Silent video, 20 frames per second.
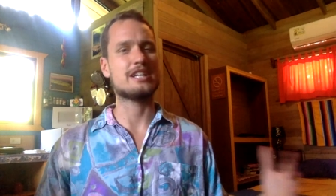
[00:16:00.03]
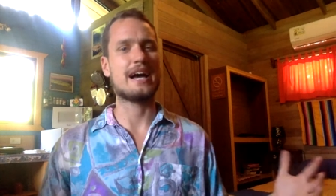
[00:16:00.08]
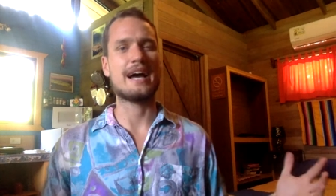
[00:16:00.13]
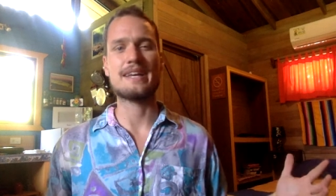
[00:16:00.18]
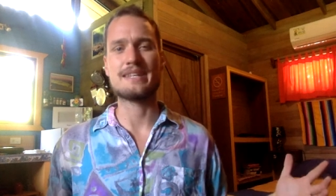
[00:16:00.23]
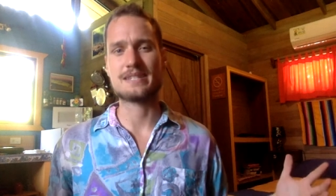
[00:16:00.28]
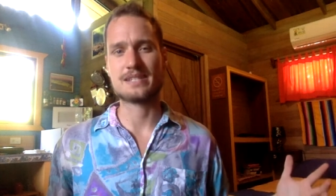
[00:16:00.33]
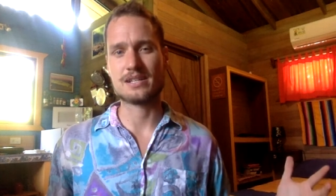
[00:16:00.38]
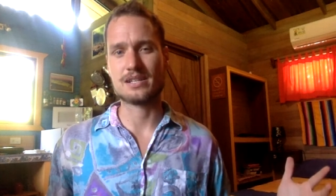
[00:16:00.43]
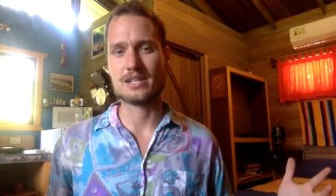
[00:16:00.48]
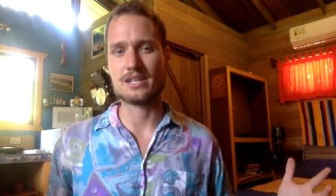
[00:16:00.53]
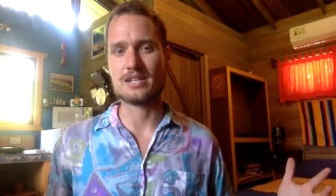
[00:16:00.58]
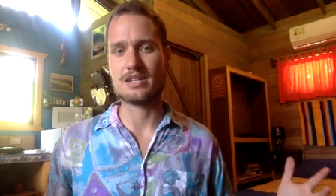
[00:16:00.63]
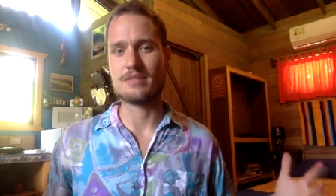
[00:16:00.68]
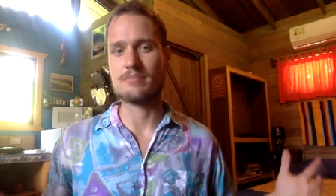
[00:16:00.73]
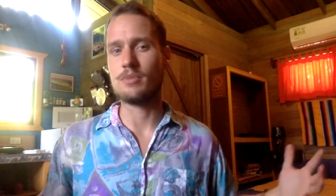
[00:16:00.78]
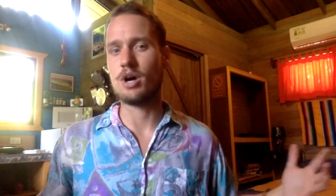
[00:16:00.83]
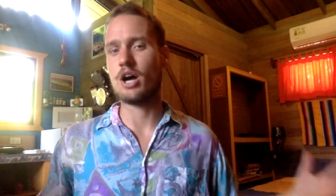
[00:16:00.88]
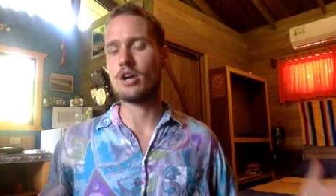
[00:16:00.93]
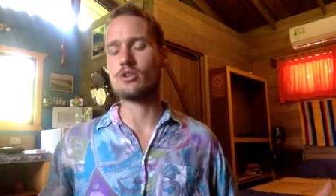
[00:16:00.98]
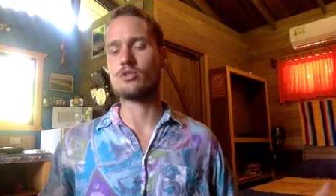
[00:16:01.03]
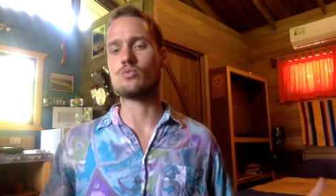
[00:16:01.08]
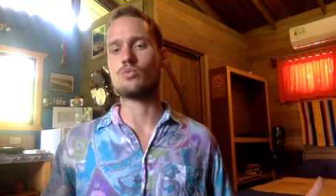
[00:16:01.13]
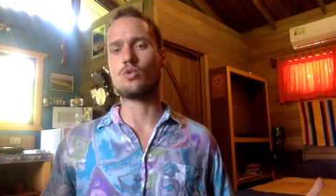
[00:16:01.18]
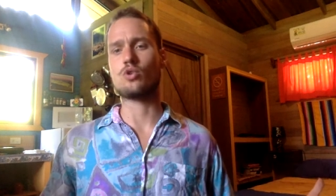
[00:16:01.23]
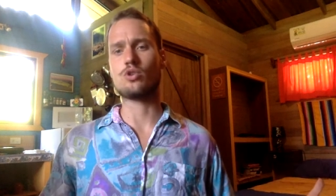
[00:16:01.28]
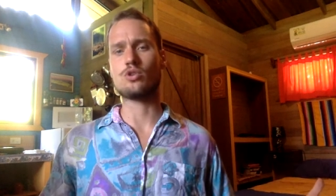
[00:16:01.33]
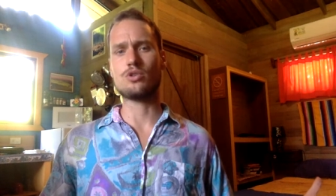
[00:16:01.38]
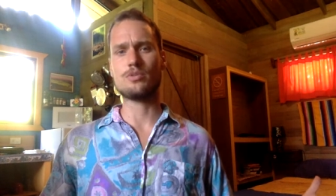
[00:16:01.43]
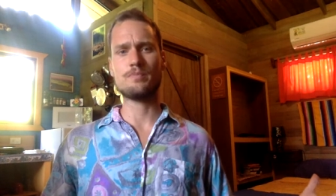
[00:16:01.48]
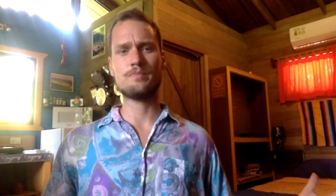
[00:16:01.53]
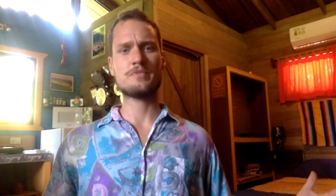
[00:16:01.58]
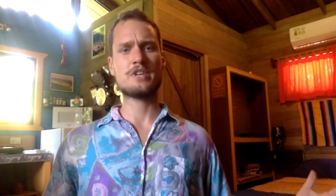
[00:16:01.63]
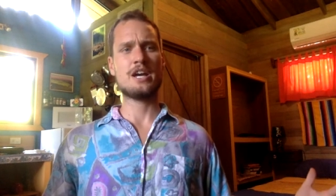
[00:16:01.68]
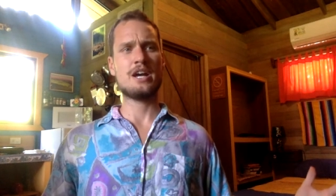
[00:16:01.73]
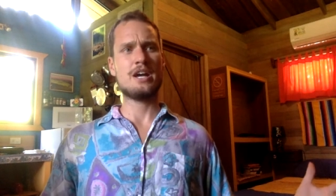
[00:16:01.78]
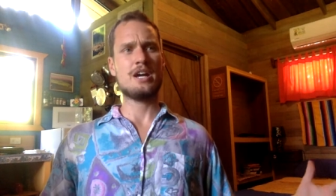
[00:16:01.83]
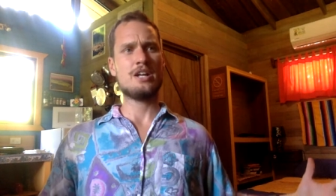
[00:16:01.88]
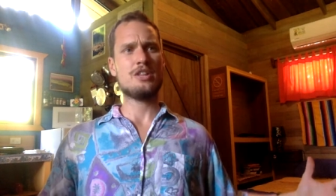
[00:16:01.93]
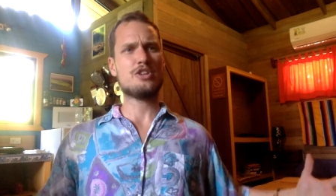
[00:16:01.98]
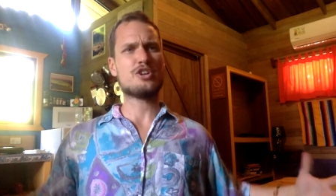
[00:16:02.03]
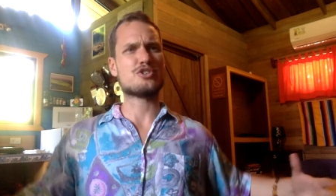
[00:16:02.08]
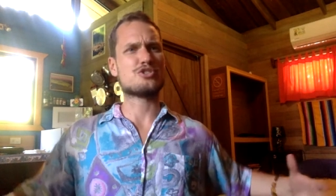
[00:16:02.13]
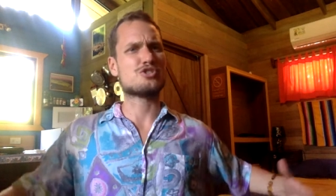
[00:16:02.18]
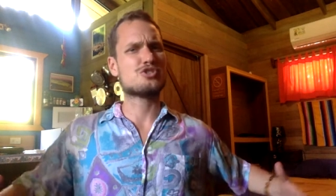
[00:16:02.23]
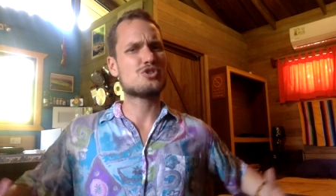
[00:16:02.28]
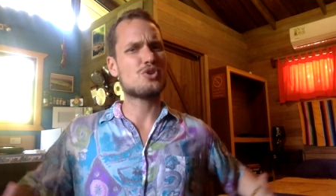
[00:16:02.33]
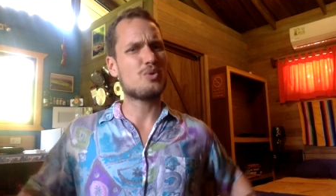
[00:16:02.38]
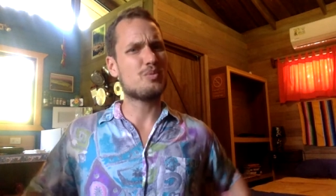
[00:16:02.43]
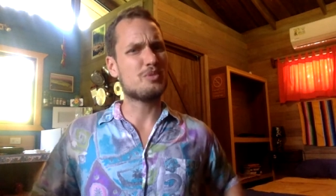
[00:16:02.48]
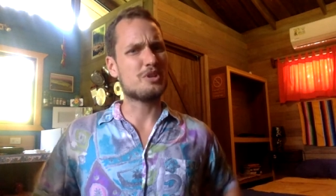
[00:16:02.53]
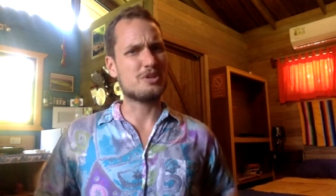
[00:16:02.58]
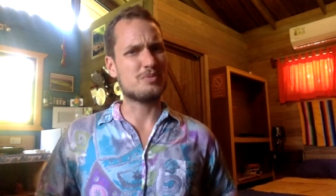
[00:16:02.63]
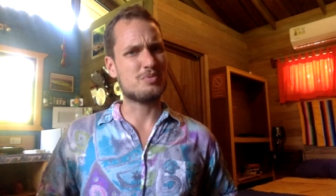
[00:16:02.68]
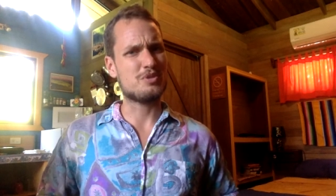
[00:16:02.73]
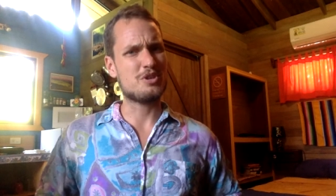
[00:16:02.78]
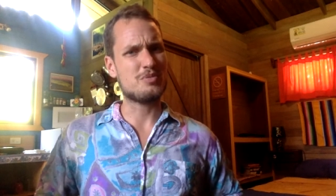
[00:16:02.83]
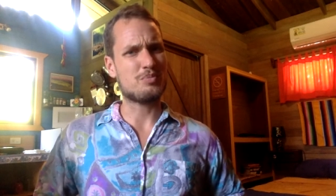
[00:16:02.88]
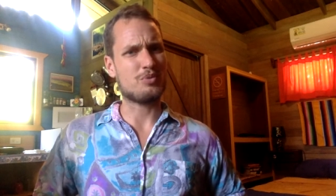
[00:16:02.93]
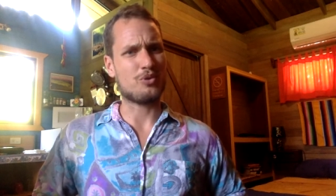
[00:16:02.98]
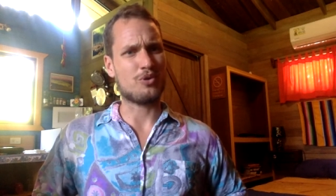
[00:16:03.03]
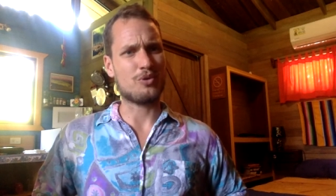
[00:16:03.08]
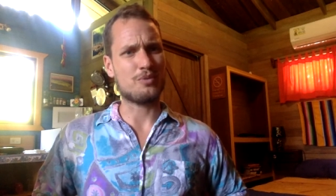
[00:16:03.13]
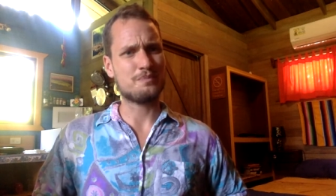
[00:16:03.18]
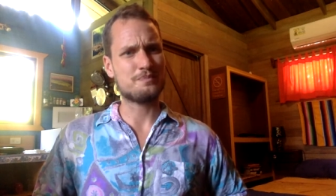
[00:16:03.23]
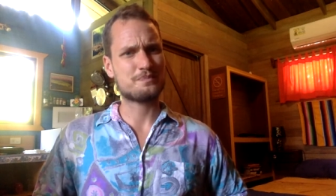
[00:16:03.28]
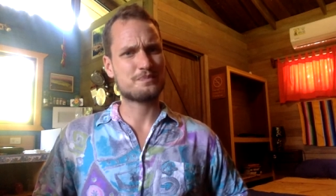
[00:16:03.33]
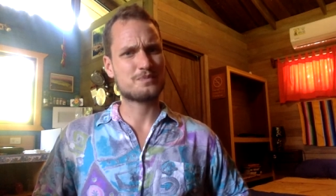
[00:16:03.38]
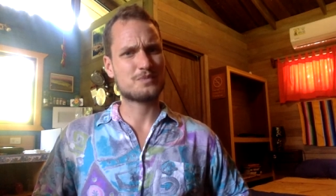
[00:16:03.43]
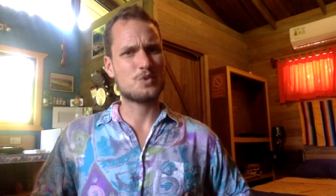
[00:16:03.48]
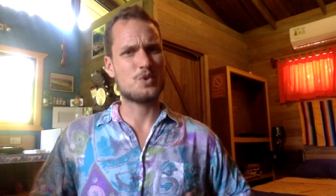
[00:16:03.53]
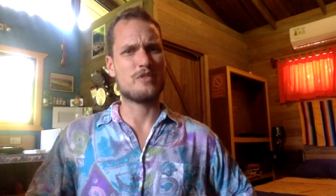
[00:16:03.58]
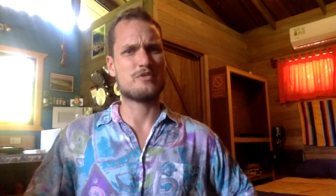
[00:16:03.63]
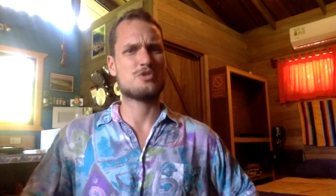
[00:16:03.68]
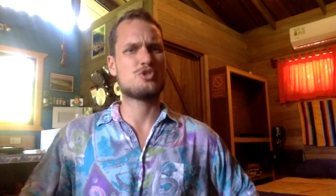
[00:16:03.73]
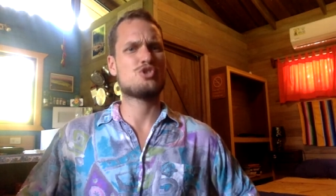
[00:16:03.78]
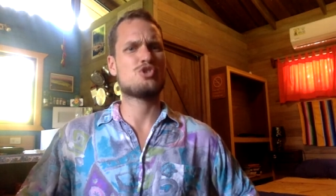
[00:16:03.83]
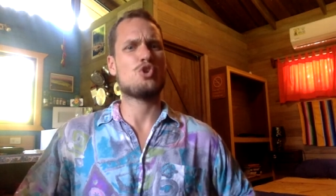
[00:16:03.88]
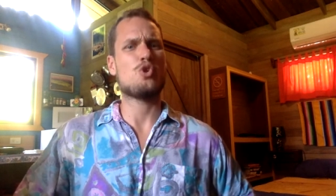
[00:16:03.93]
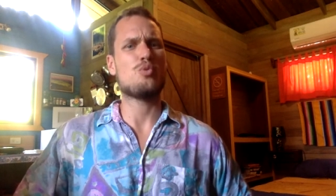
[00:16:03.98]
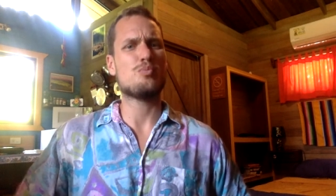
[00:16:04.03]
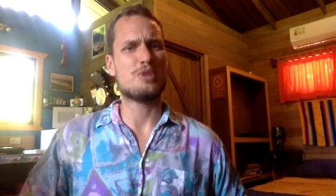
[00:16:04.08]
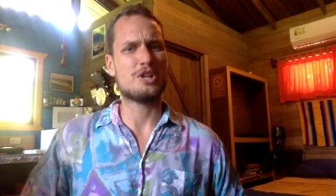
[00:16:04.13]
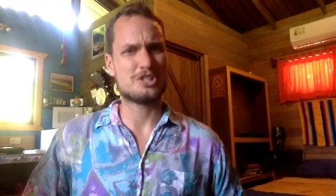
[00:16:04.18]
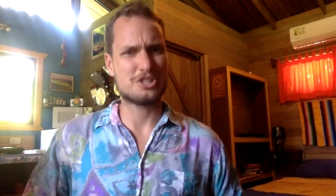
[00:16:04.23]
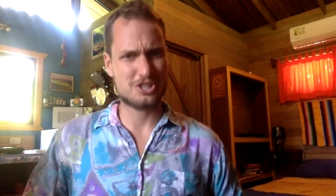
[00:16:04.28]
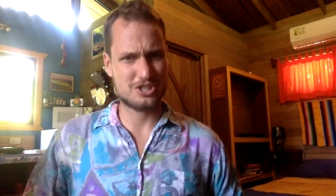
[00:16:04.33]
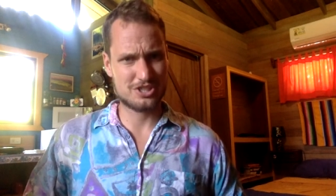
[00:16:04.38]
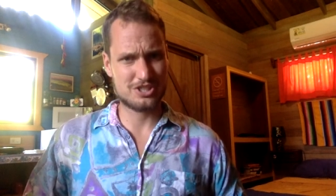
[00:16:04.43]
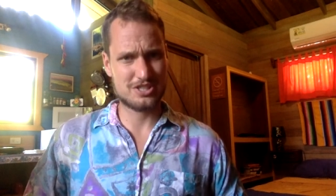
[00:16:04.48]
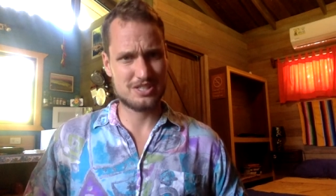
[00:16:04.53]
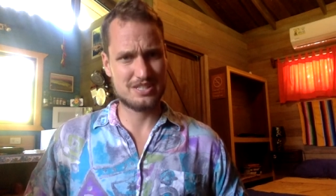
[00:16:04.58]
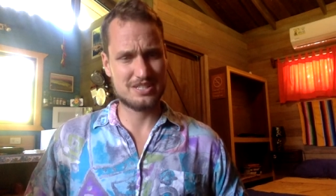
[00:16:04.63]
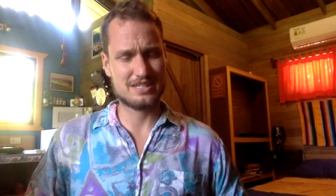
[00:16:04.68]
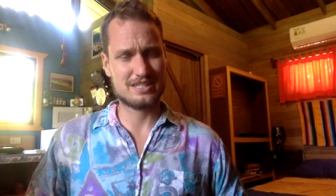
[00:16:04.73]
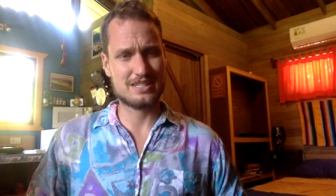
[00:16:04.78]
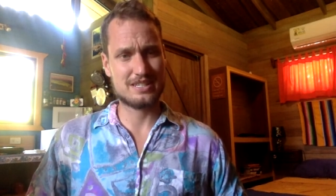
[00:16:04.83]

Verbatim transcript: isolating modern world, there are so many people who have so much